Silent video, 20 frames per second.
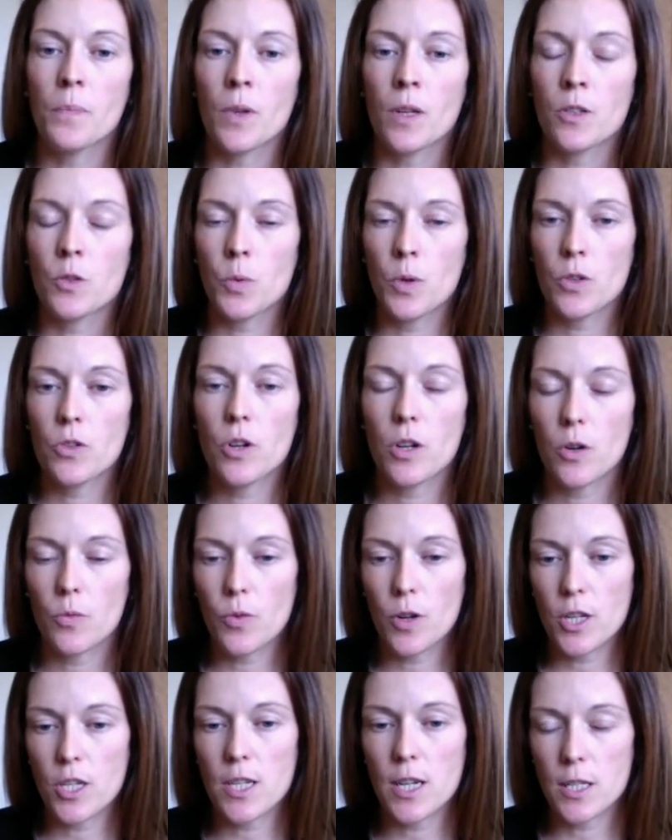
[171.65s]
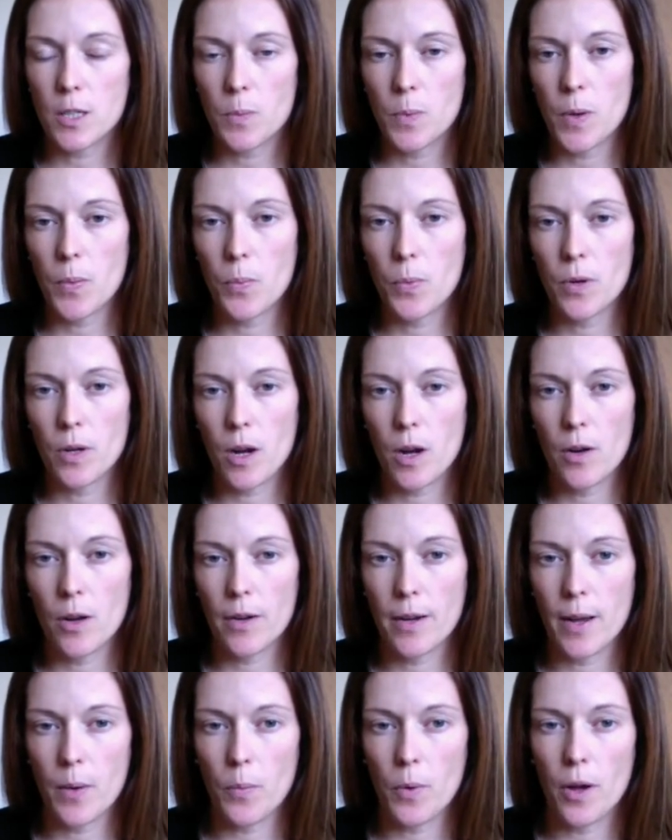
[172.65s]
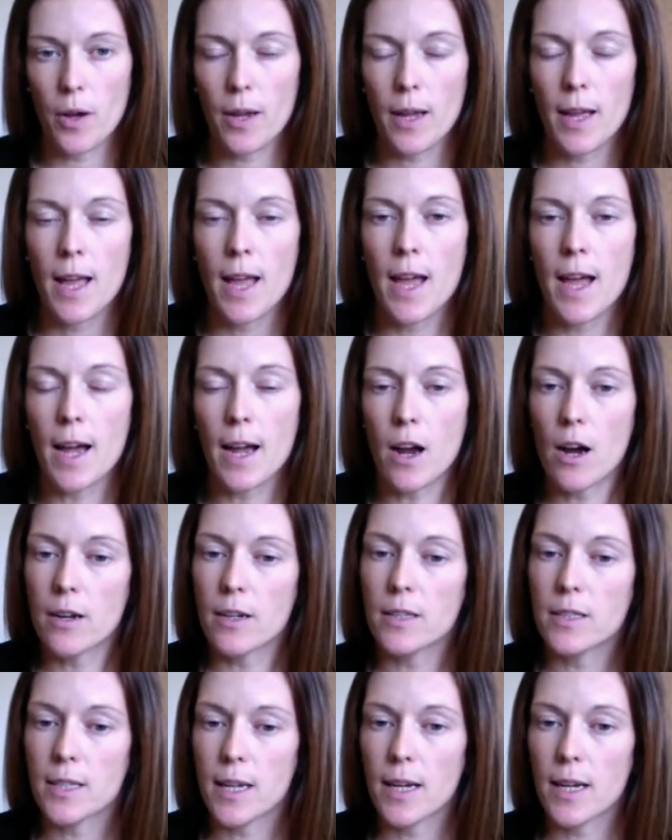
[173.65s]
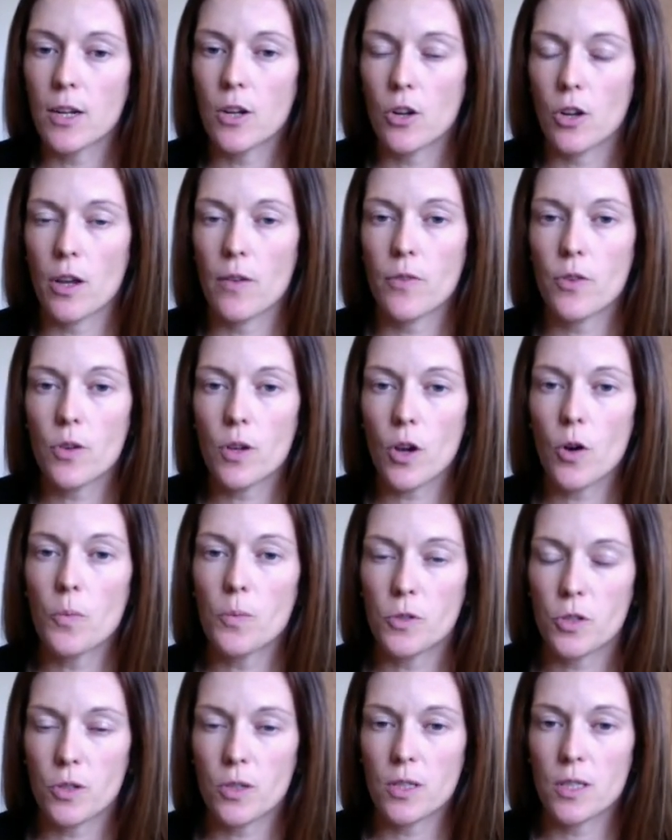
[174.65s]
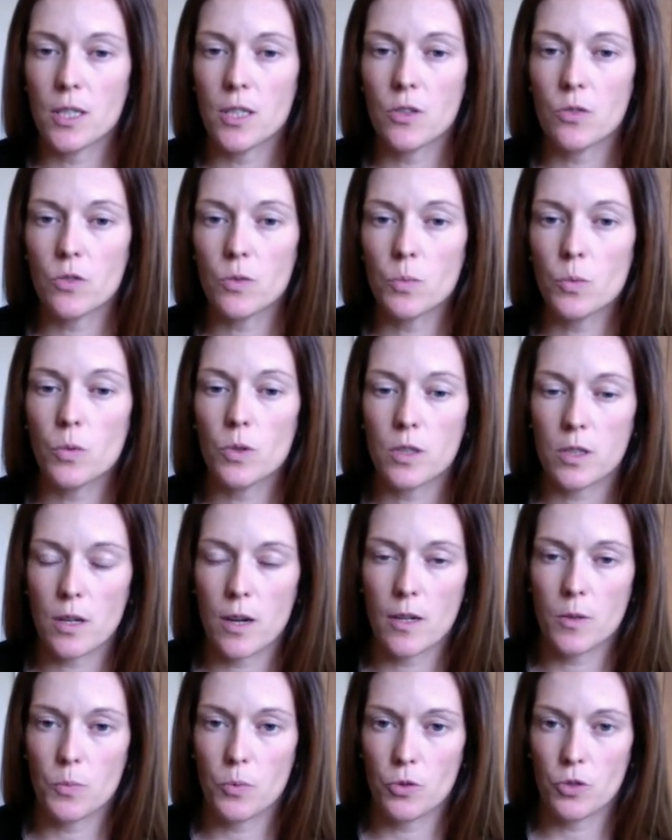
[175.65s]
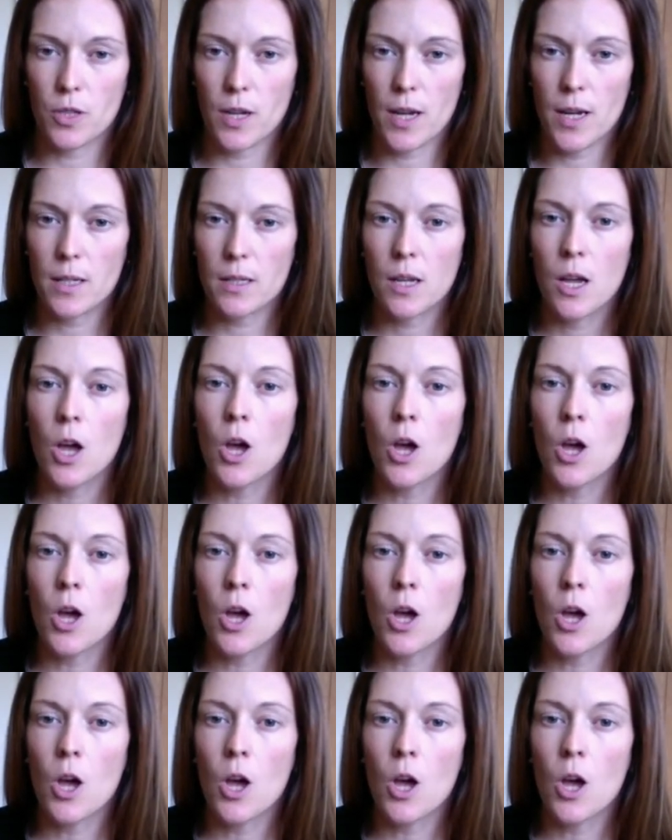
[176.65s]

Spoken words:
So we're kind of reaching out to people we know in our network and kind of saying, look, if you get opportunities of smaller size projects,